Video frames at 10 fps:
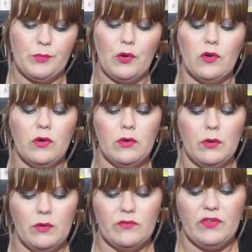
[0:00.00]
Pearl
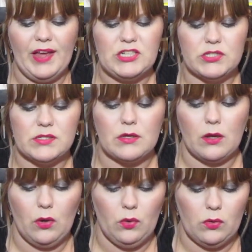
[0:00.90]
Flashes
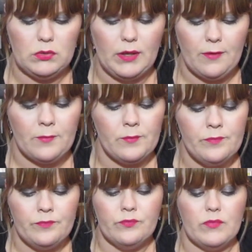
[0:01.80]
Gold.
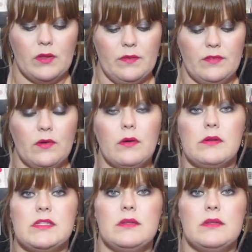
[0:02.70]
These are,